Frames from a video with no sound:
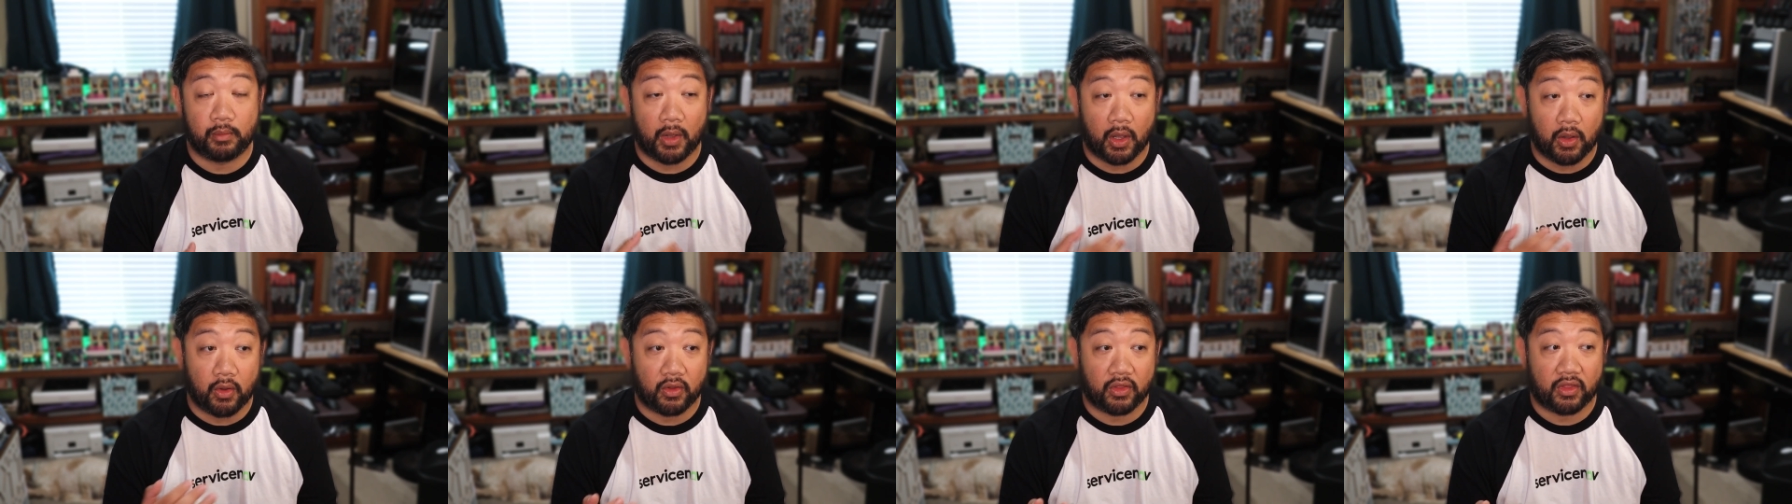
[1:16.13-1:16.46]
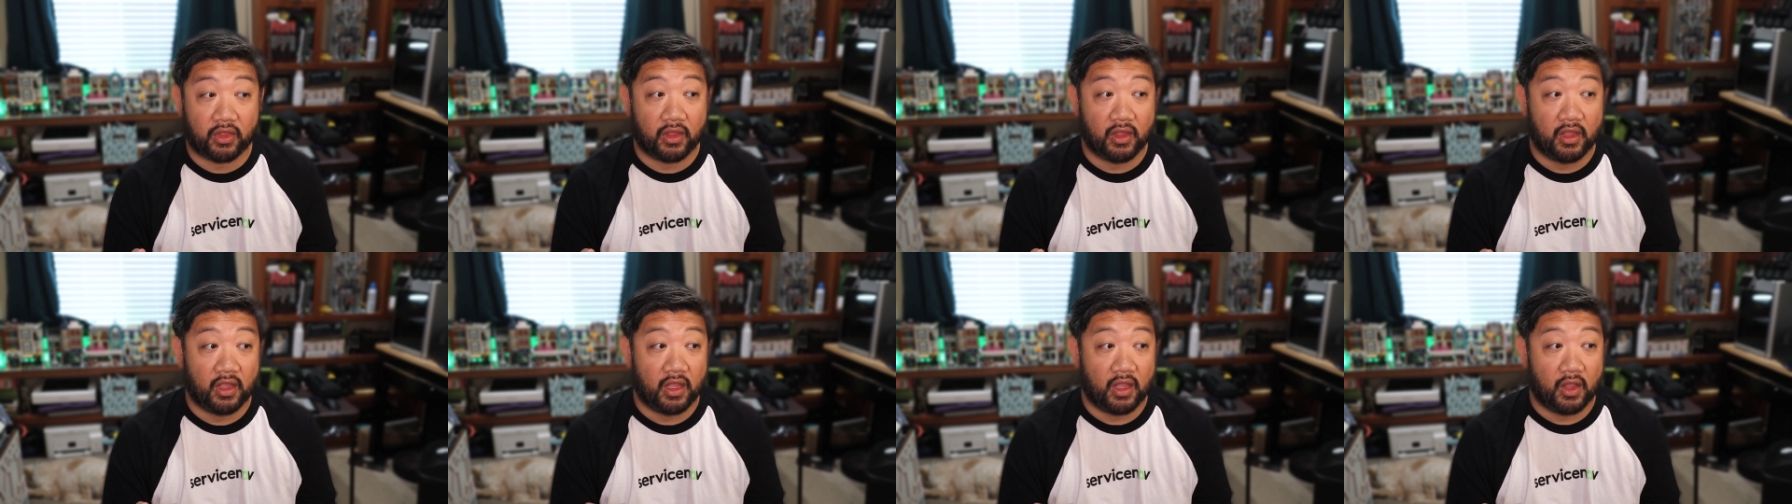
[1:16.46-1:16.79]

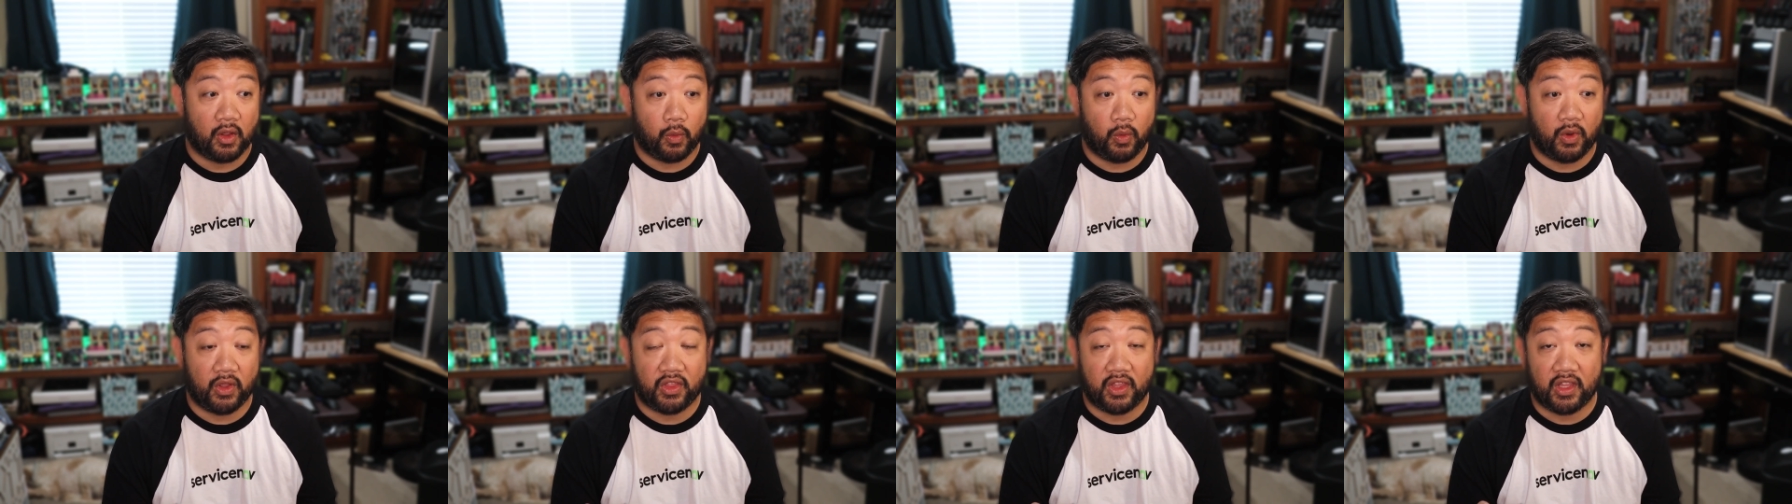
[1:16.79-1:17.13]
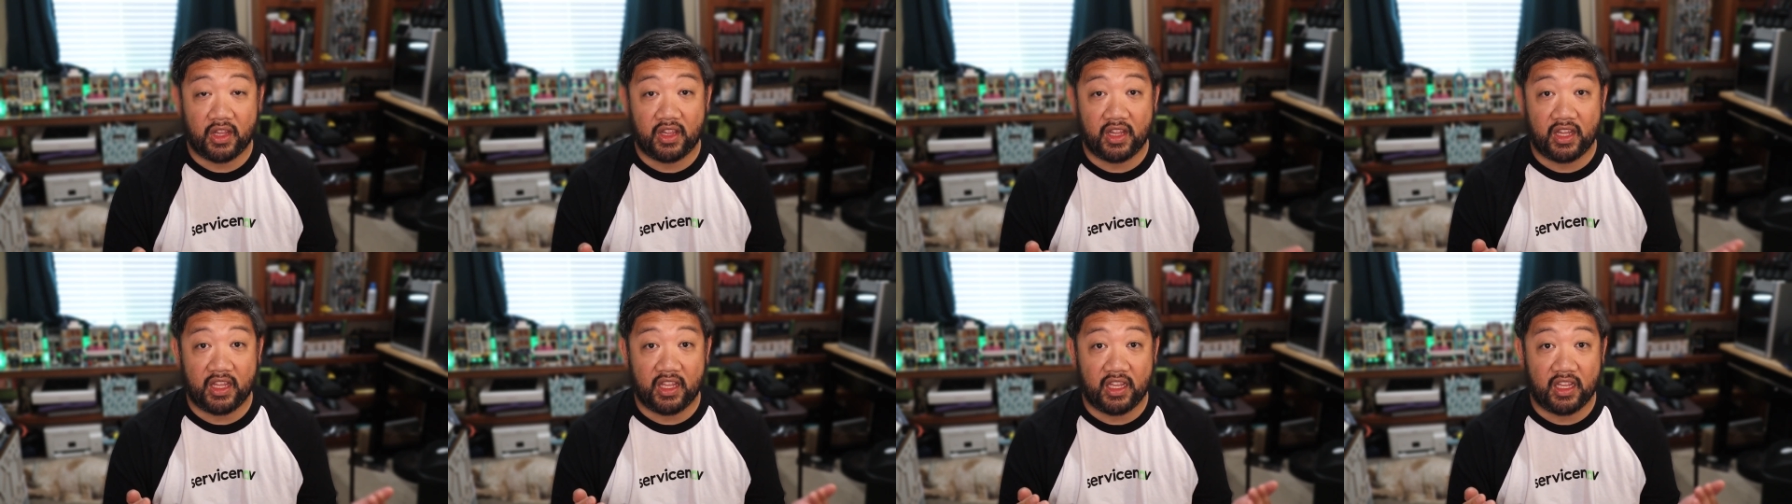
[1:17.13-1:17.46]
both
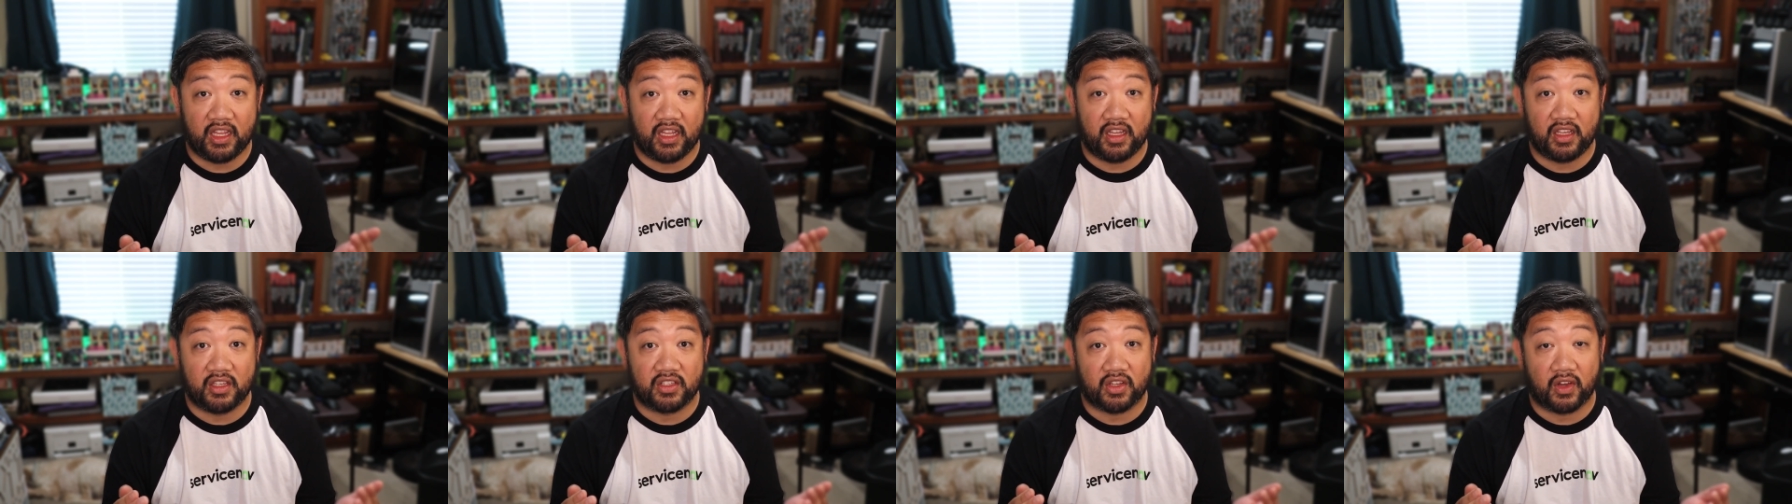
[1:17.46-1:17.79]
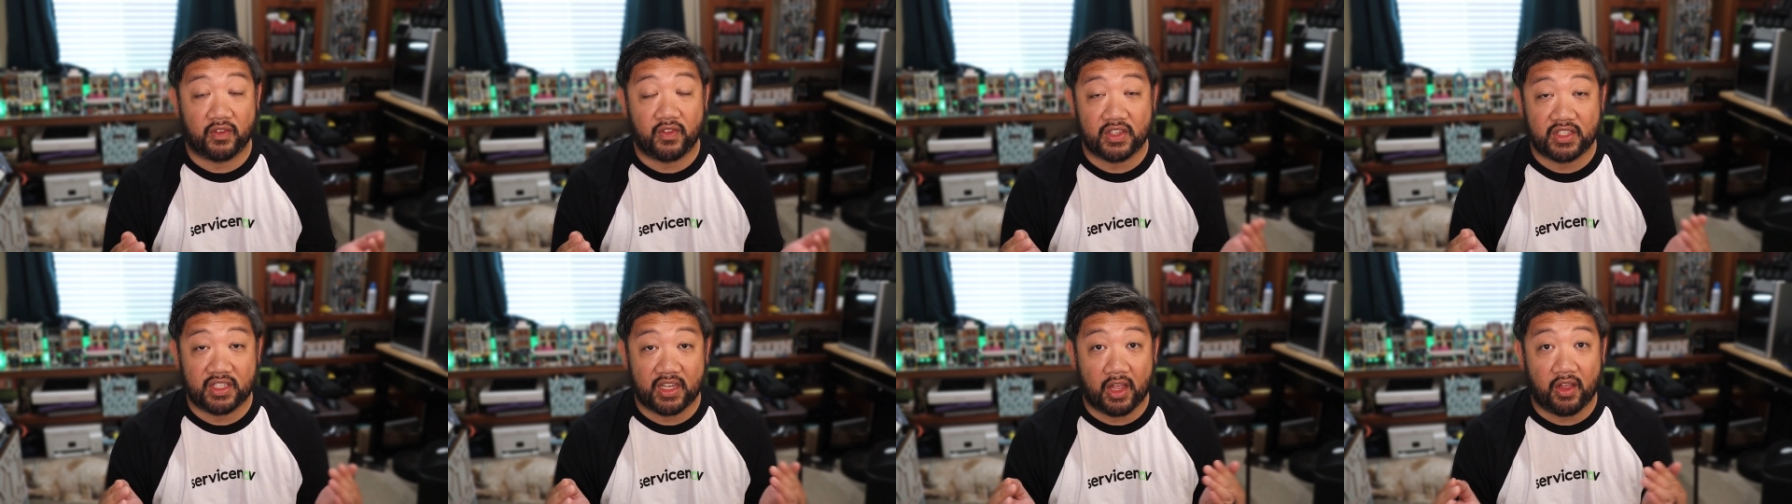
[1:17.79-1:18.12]
within the
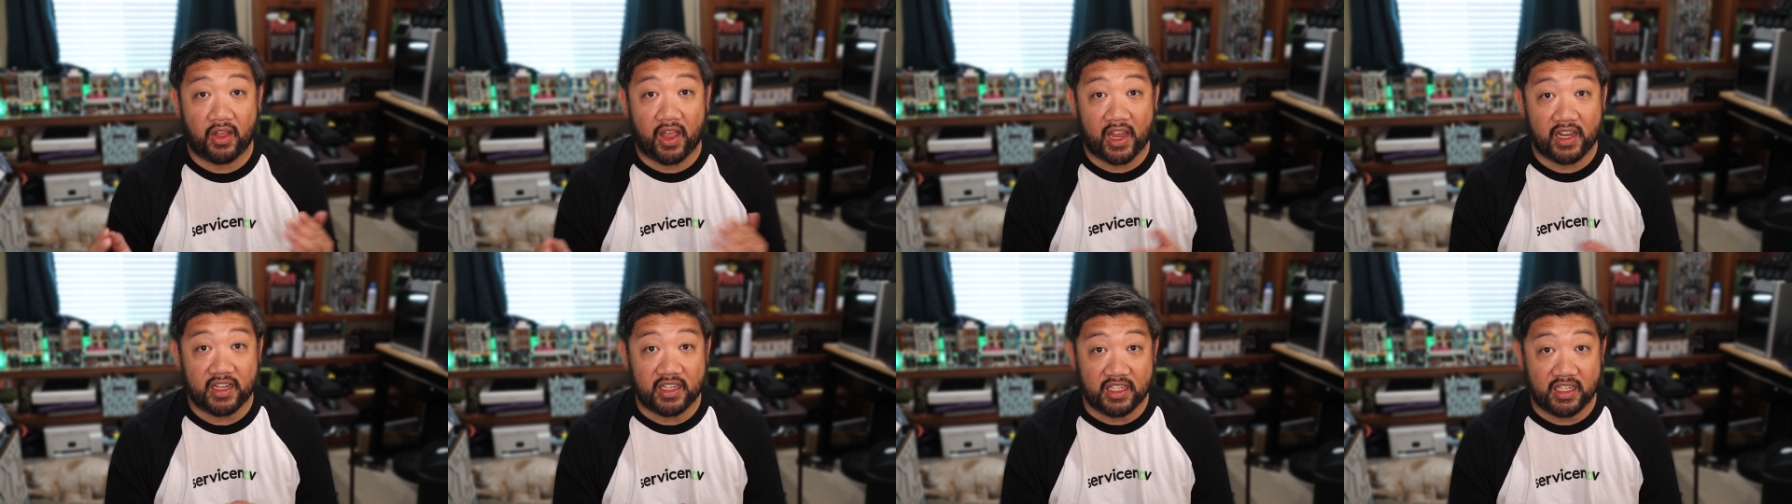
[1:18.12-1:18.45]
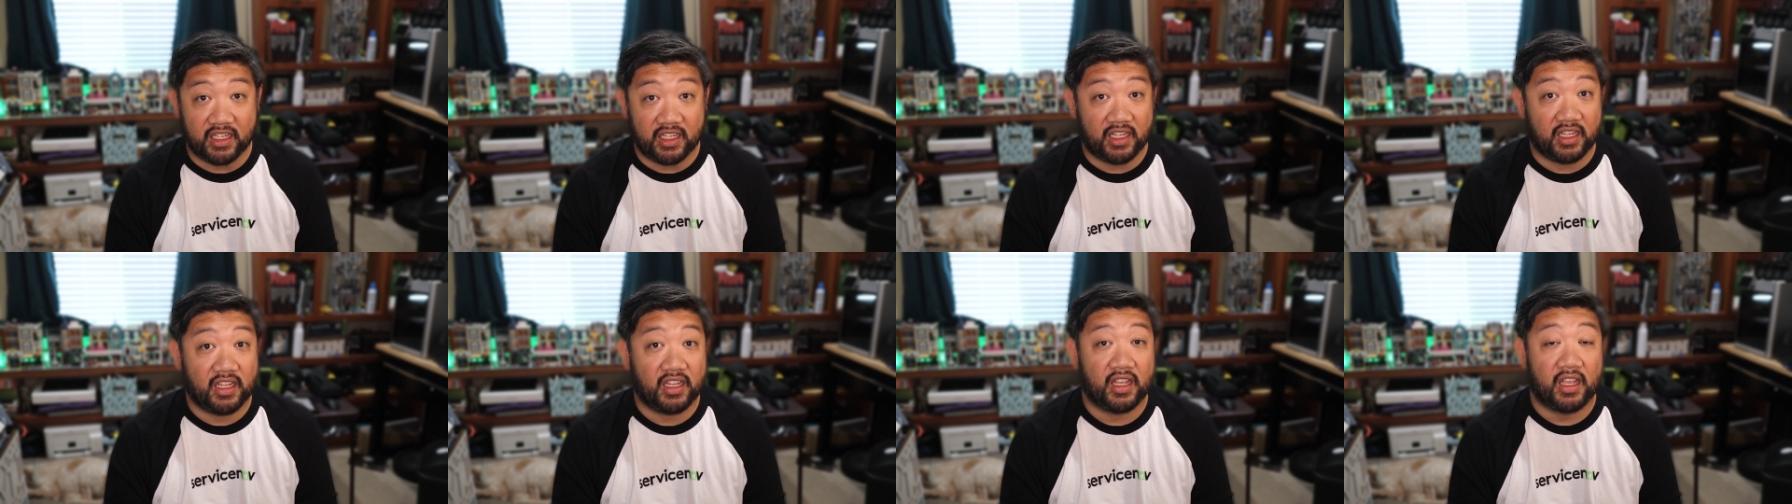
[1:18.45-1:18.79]
ServiceNow I D
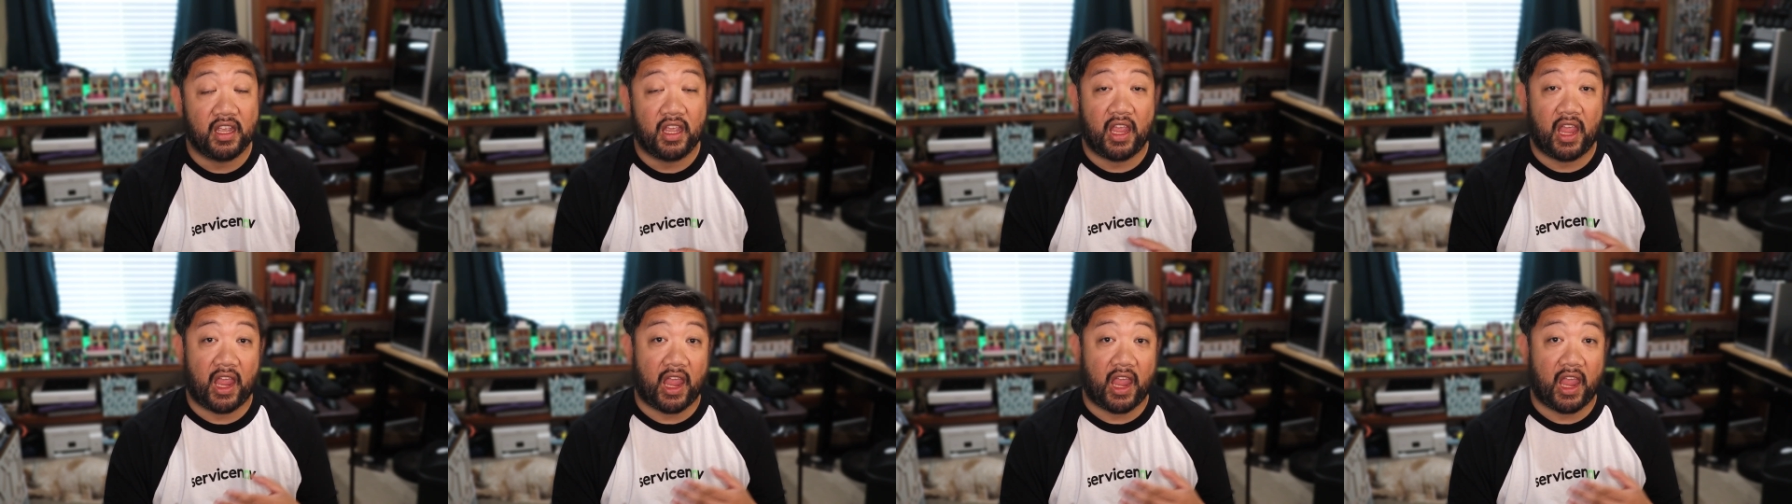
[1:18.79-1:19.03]
E